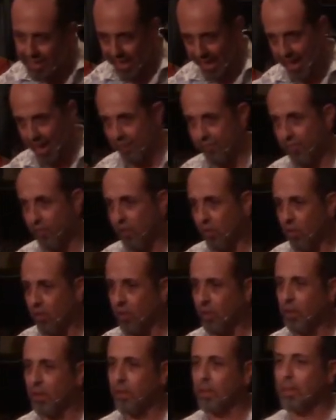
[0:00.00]
after
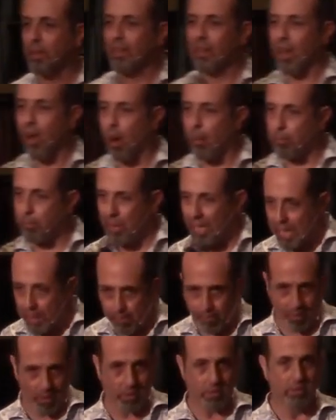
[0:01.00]
are
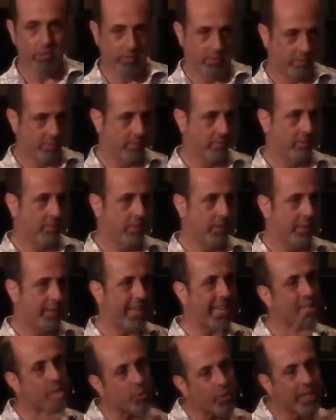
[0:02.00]
people.
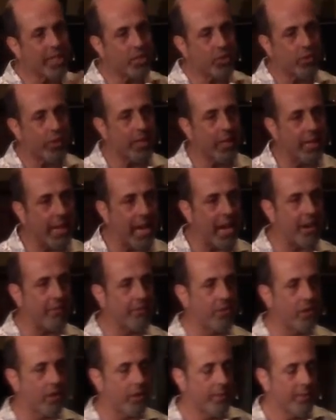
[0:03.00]
That's what he's really
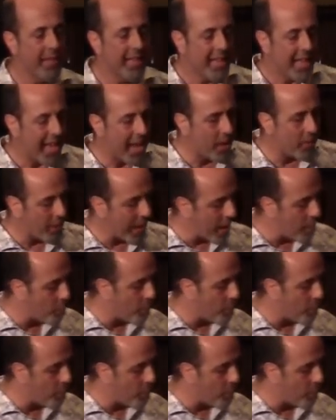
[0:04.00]
after. And, and